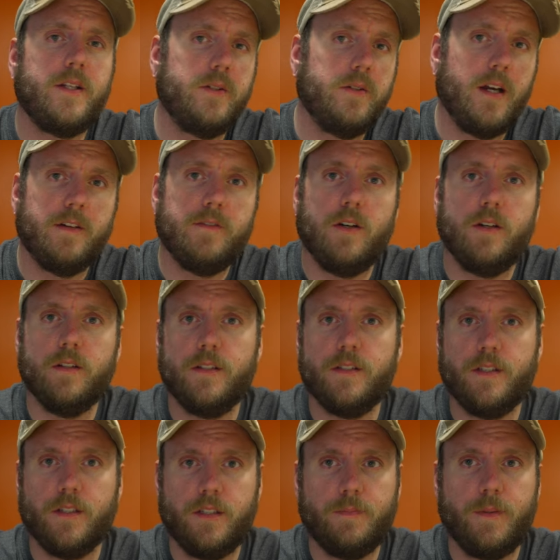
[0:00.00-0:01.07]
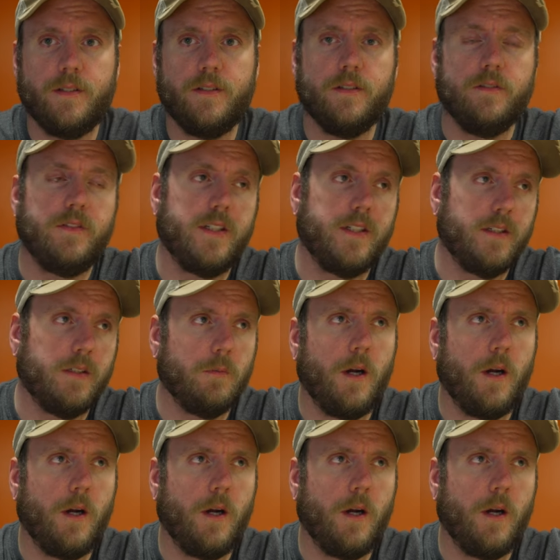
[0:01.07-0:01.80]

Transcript: do you have all this expensive gear?